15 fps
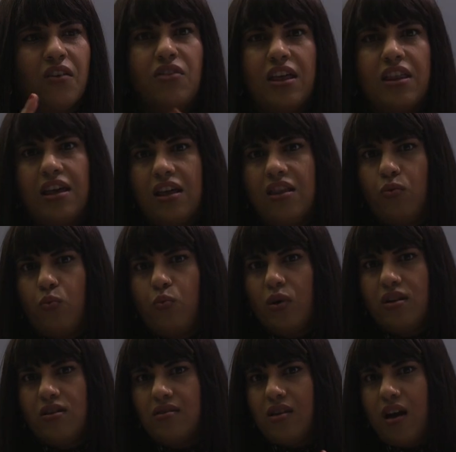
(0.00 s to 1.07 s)
that they're the
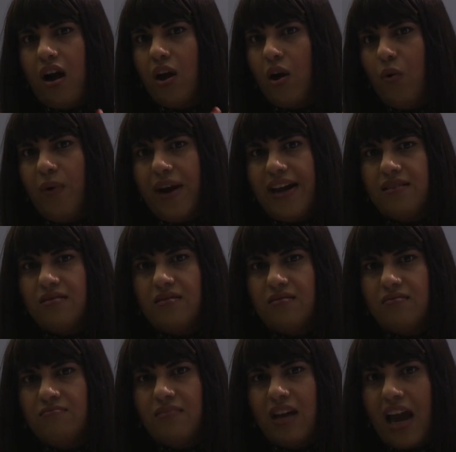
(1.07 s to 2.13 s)
ones that I always